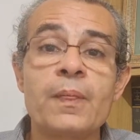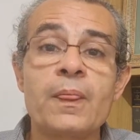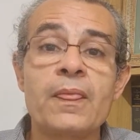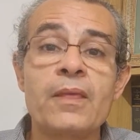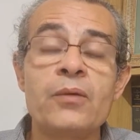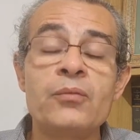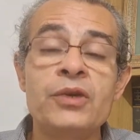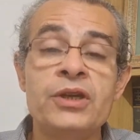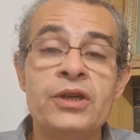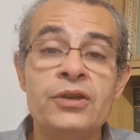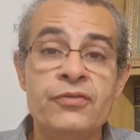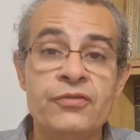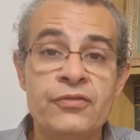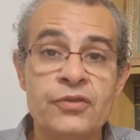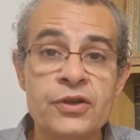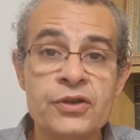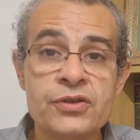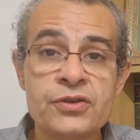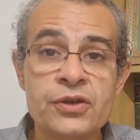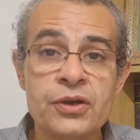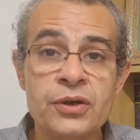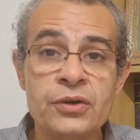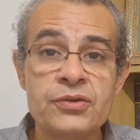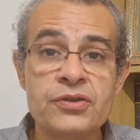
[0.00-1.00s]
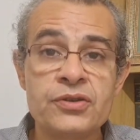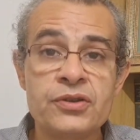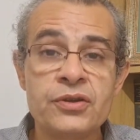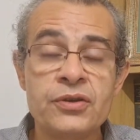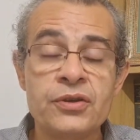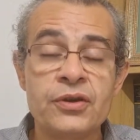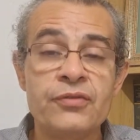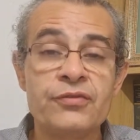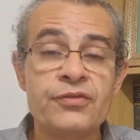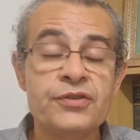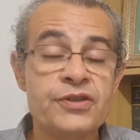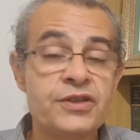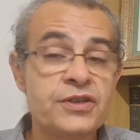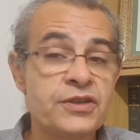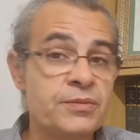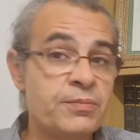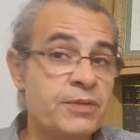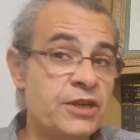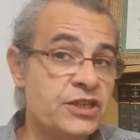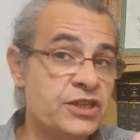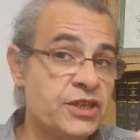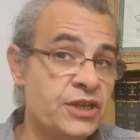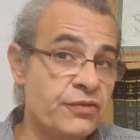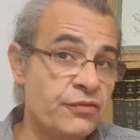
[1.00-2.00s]
when you first go to the office,
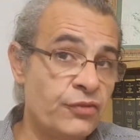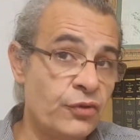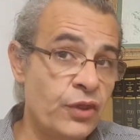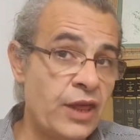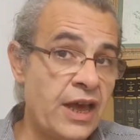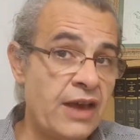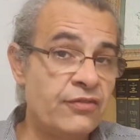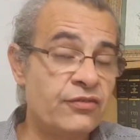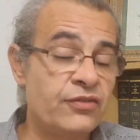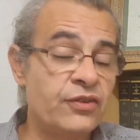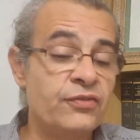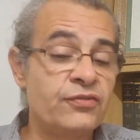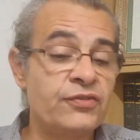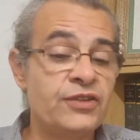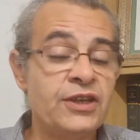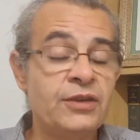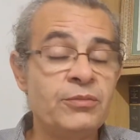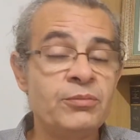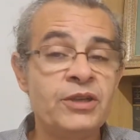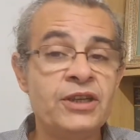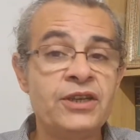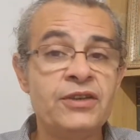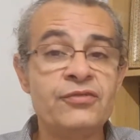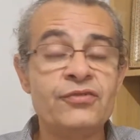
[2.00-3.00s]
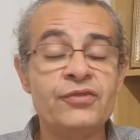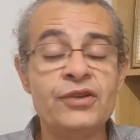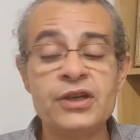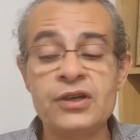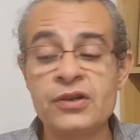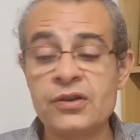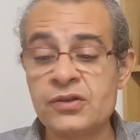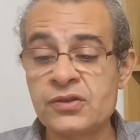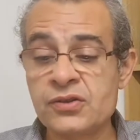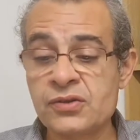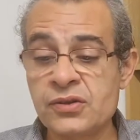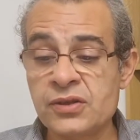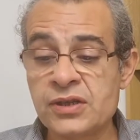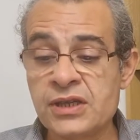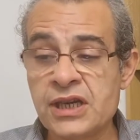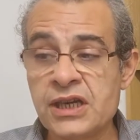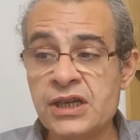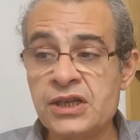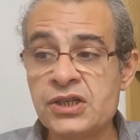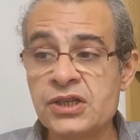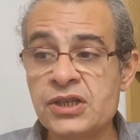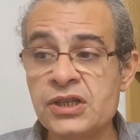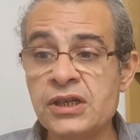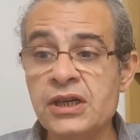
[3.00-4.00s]
especially for that 15-minute free
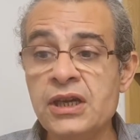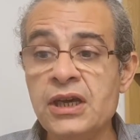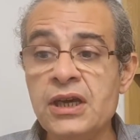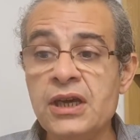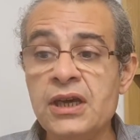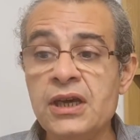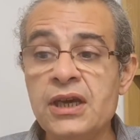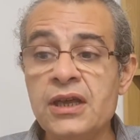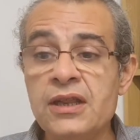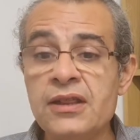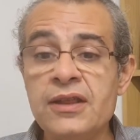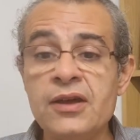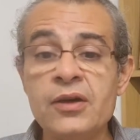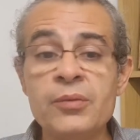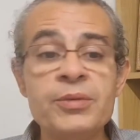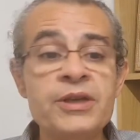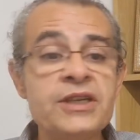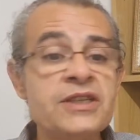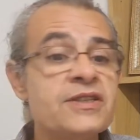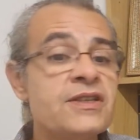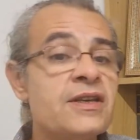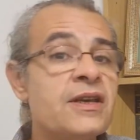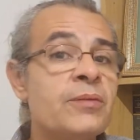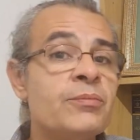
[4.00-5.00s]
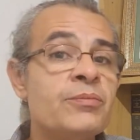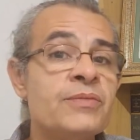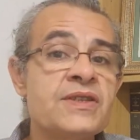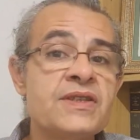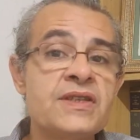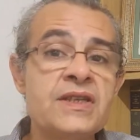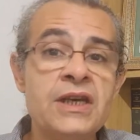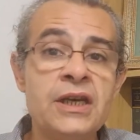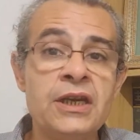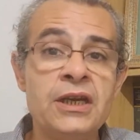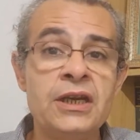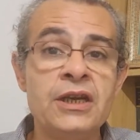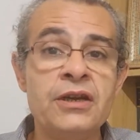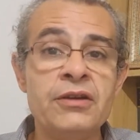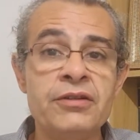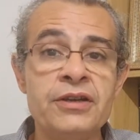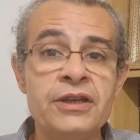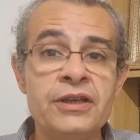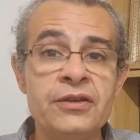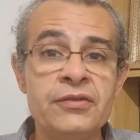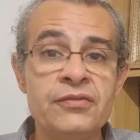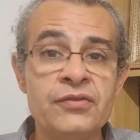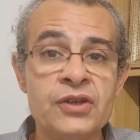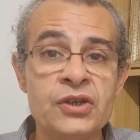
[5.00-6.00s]
consultation, there'll be some senior
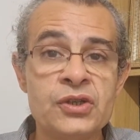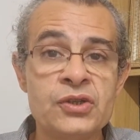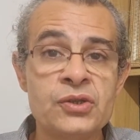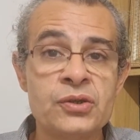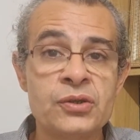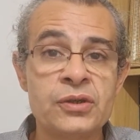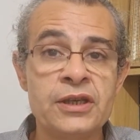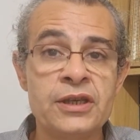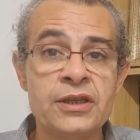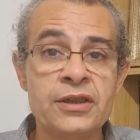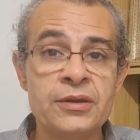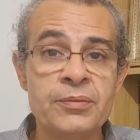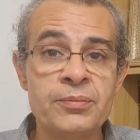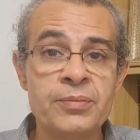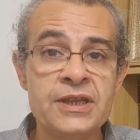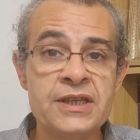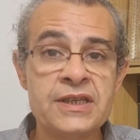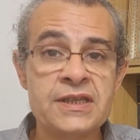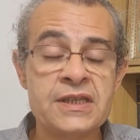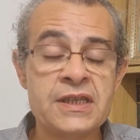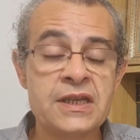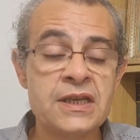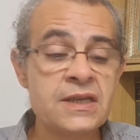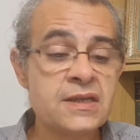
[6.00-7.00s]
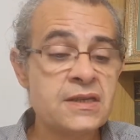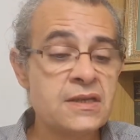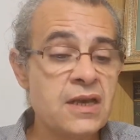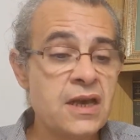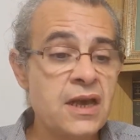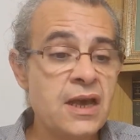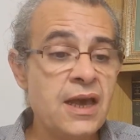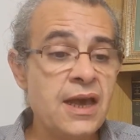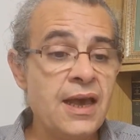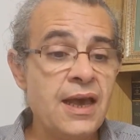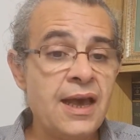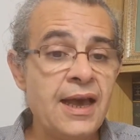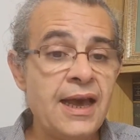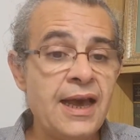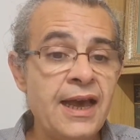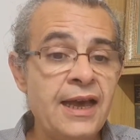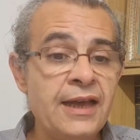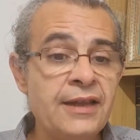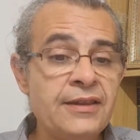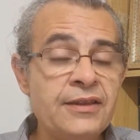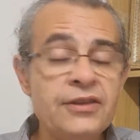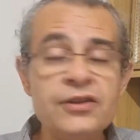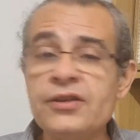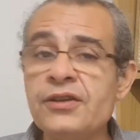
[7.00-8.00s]
individual in the business,
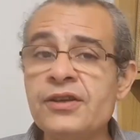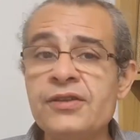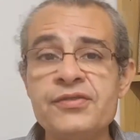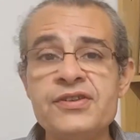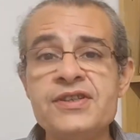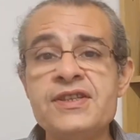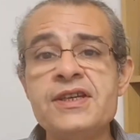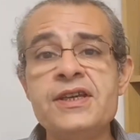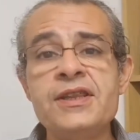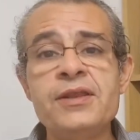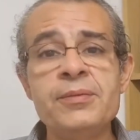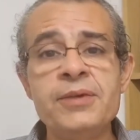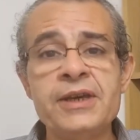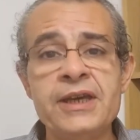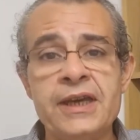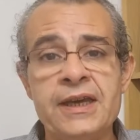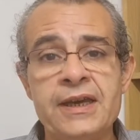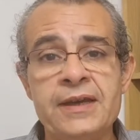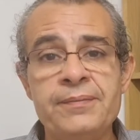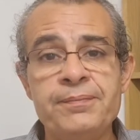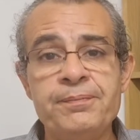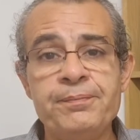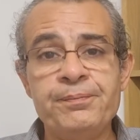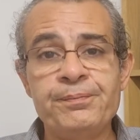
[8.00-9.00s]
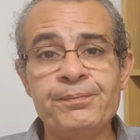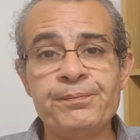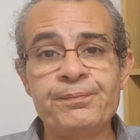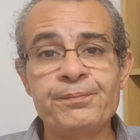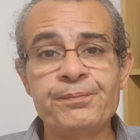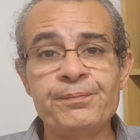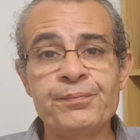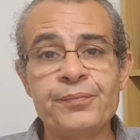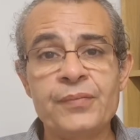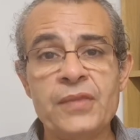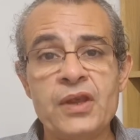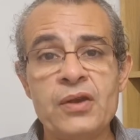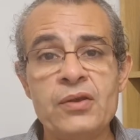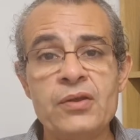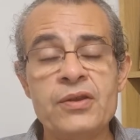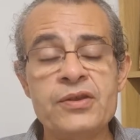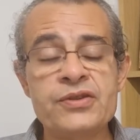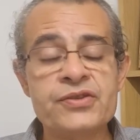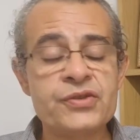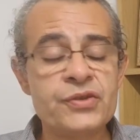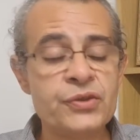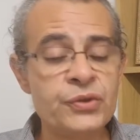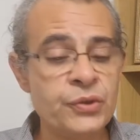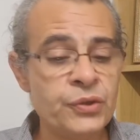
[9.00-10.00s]
and you'll never see them again.
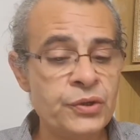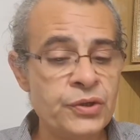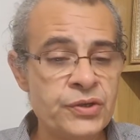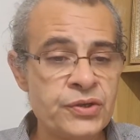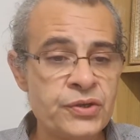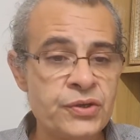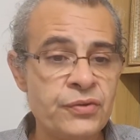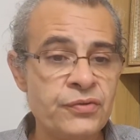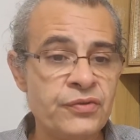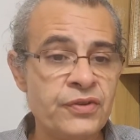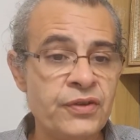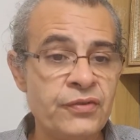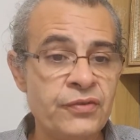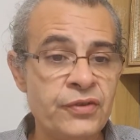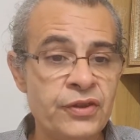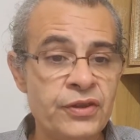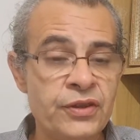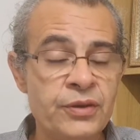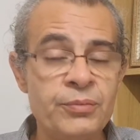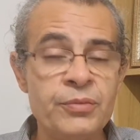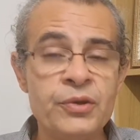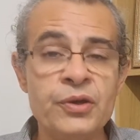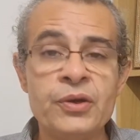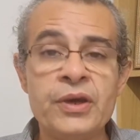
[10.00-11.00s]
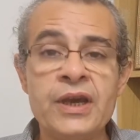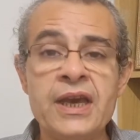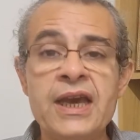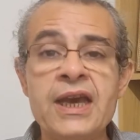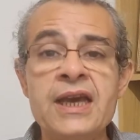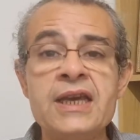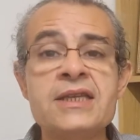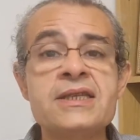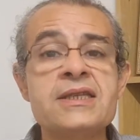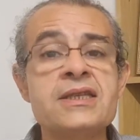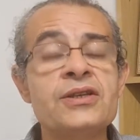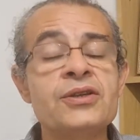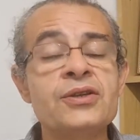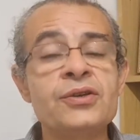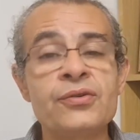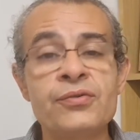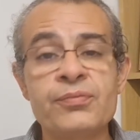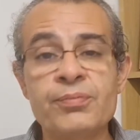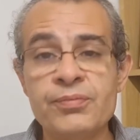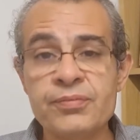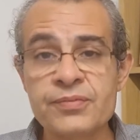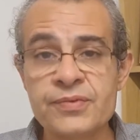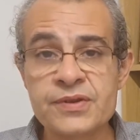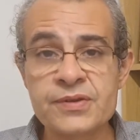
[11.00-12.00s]
As soon as you've given them your case and
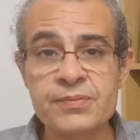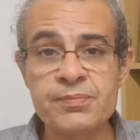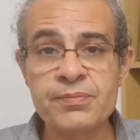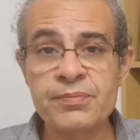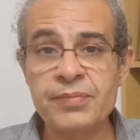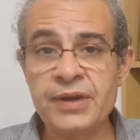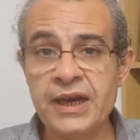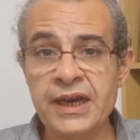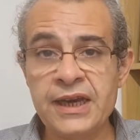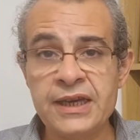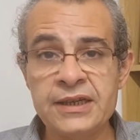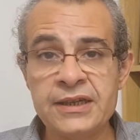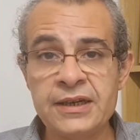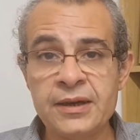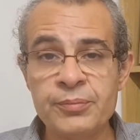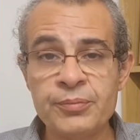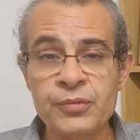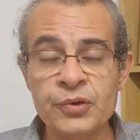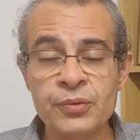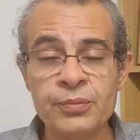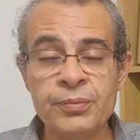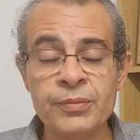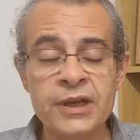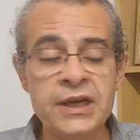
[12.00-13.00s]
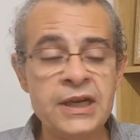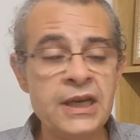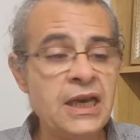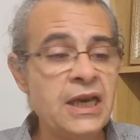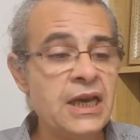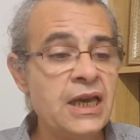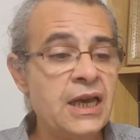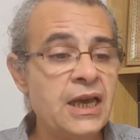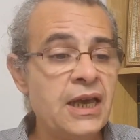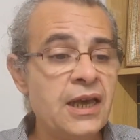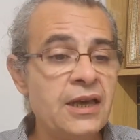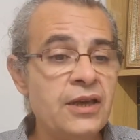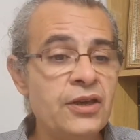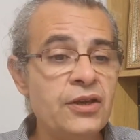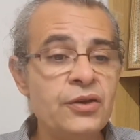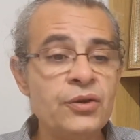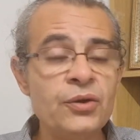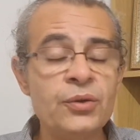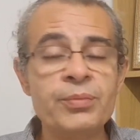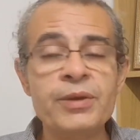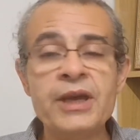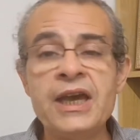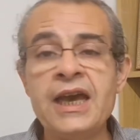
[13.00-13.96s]
you've paid up your money, you'll be